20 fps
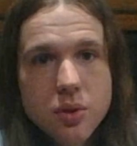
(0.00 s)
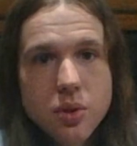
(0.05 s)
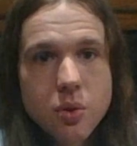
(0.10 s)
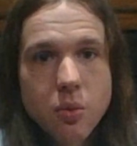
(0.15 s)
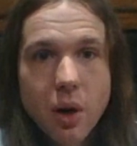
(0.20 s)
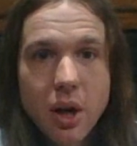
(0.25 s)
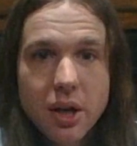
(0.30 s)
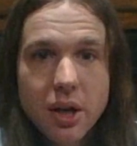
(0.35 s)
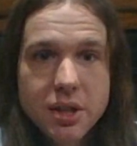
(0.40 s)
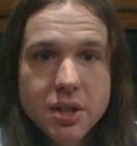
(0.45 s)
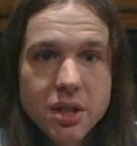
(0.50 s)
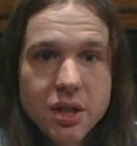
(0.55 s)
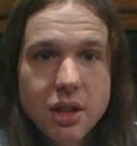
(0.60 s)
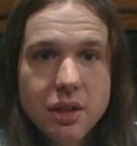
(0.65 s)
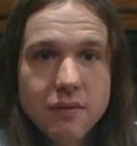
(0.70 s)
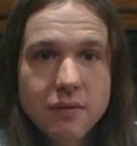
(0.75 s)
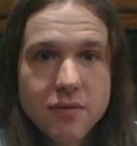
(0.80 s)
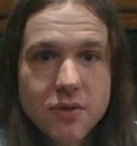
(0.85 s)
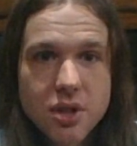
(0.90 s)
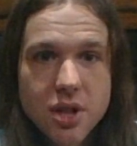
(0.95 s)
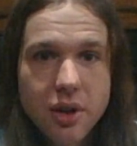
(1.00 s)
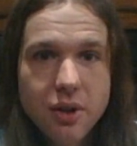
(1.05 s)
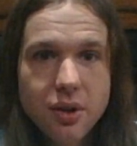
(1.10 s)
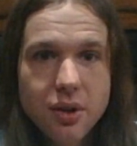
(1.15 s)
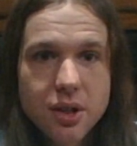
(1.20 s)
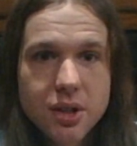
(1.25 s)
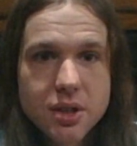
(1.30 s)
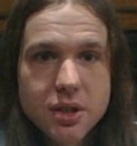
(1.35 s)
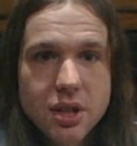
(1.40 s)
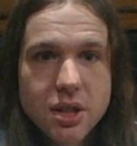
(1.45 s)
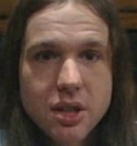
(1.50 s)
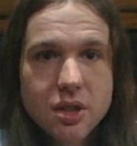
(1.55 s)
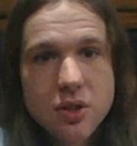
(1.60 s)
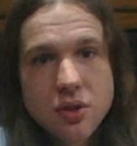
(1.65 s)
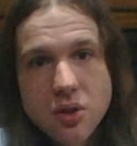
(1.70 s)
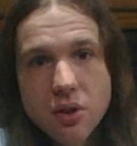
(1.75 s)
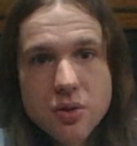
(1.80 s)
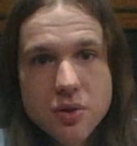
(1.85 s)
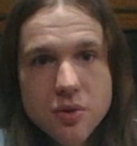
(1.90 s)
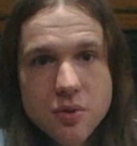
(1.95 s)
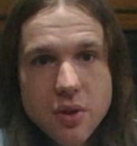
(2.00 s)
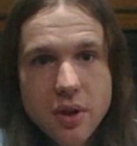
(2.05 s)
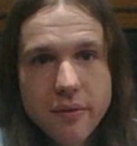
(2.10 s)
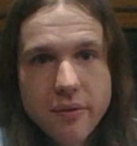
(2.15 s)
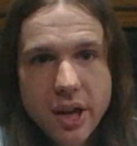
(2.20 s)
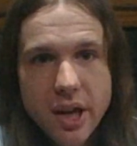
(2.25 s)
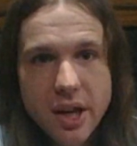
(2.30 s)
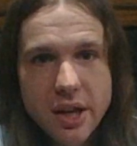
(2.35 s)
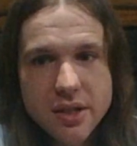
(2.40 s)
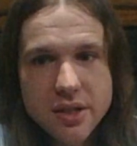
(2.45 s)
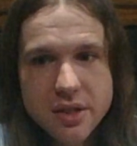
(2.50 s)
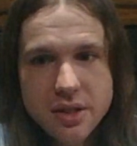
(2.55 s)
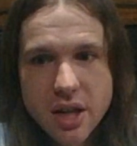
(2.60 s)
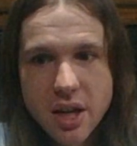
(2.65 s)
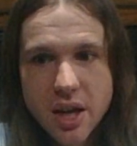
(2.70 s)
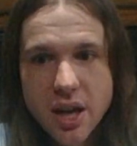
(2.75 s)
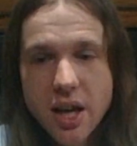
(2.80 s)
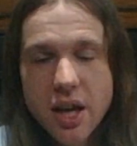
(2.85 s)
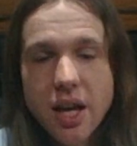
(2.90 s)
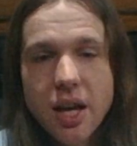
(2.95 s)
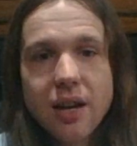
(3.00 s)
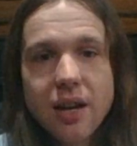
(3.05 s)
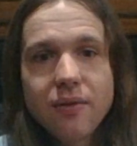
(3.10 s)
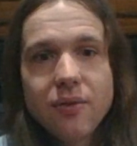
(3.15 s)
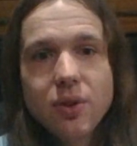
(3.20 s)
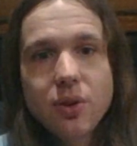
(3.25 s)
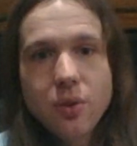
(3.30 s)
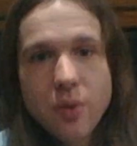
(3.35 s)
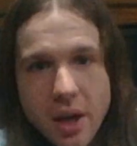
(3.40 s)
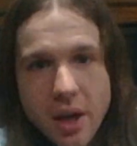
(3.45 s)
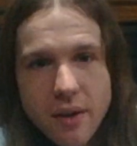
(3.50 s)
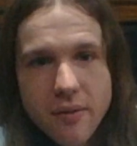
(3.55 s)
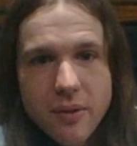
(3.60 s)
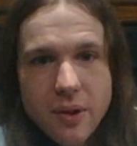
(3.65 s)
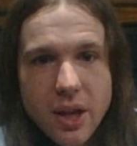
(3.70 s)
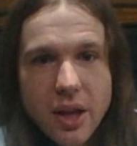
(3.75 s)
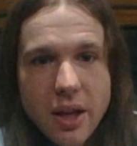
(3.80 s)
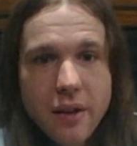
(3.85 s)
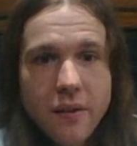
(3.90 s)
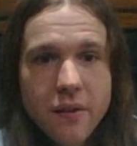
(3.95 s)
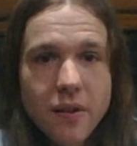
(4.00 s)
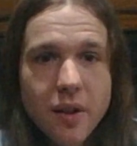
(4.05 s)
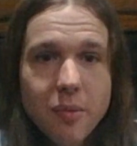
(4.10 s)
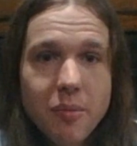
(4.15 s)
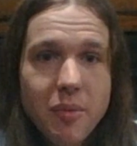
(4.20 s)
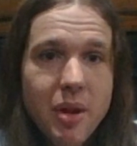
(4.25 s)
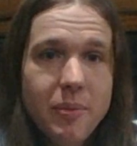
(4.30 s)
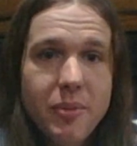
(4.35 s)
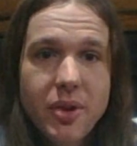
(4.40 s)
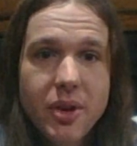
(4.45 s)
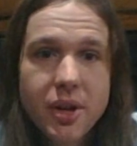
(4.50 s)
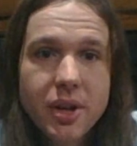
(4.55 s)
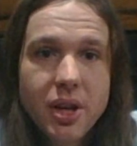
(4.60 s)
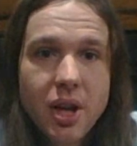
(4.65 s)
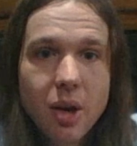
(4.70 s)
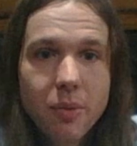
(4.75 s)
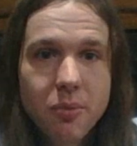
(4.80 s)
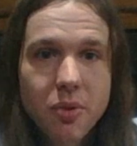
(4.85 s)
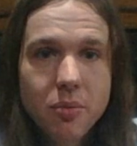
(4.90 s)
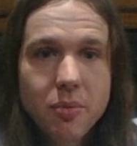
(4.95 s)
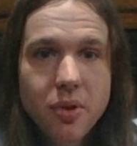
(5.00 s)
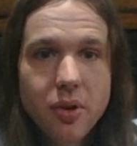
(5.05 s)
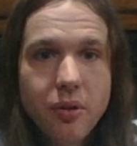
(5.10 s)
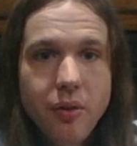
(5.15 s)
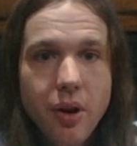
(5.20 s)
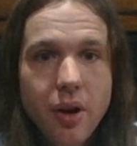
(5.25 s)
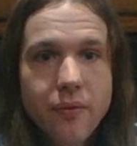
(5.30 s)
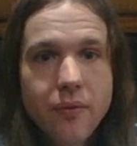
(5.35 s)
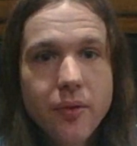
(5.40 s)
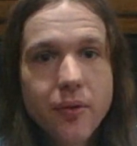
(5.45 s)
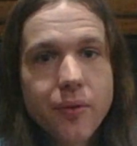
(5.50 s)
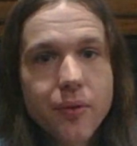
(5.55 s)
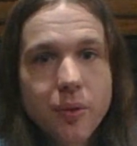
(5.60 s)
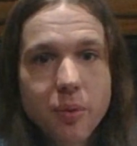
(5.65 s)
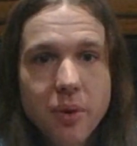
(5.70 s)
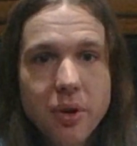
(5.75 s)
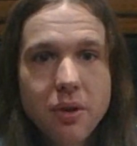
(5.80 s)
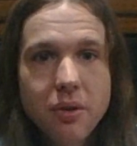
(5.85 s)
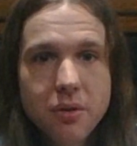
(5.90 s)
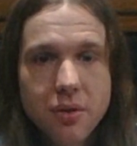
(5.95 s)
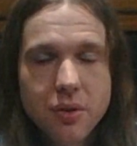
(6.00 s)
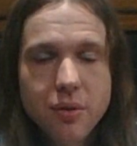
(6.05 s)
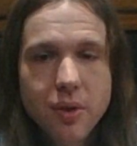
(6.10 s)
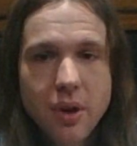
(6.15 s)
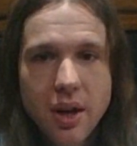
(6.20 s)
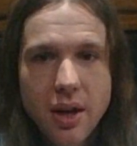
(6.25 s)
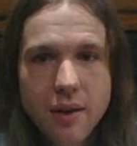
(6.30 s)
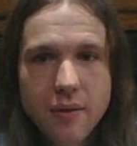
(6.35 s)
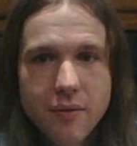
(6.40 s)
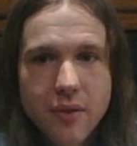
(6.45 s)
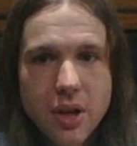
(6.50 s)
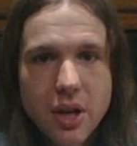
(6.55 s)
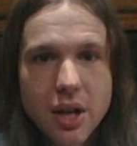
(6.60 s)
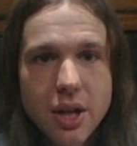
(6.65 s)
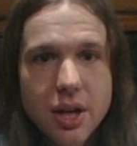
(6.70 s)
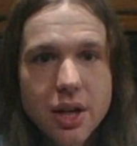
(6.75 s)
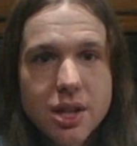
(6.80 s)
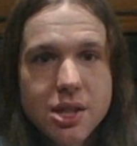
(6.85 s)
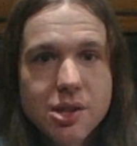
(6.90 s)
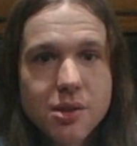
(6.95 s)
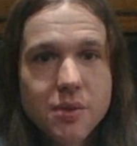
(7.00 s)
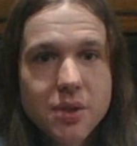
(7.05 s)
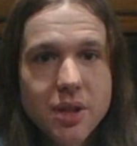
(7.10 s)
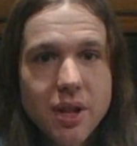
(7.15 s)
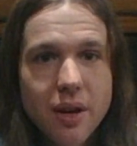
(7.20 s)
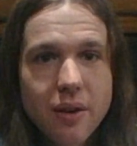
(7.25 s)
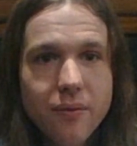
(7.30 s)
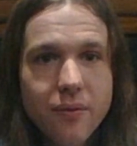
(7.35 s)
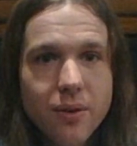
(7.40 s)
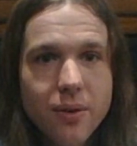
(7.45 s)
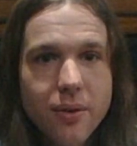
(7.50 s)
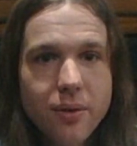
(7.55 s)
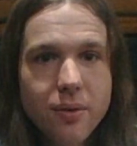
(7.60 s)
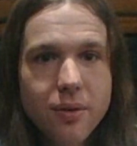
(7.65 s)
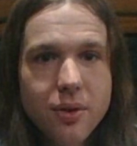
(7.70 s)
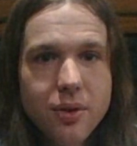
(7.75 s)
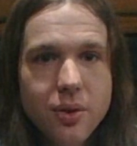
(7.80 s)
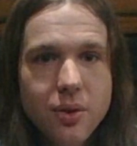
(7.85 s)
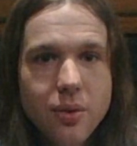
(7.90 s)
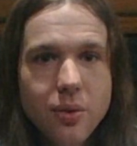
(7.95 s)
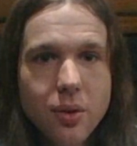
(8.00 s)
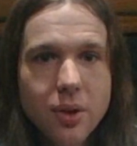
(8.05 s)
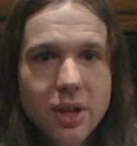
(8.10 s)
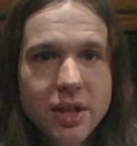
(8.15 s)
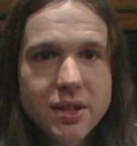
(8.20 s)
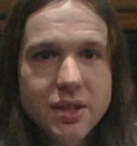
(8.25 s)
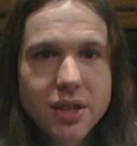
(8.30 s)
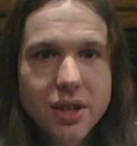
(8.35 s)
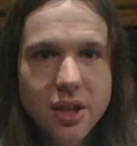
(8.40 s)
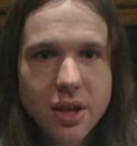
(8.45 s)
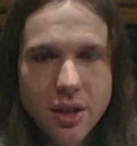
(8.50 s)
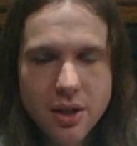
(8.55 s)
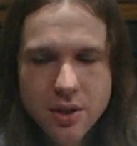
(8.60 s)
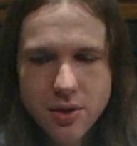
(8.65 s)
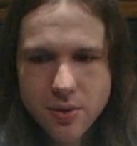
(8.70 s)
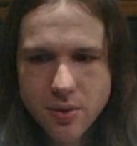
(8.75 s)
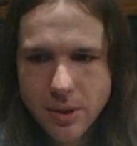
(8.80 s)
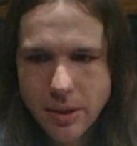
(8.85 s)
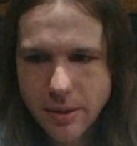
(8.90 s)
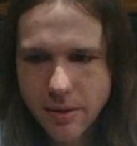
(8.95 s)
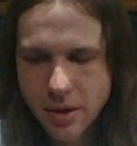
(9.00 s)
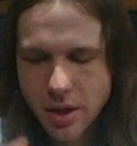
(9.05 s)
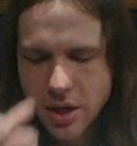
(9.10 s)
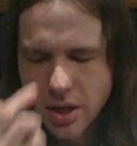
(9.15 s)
to want to give generously to those who have less. And if you have less, then maybe it can help you be grateful for what you do have. So without further ado, let's get into it.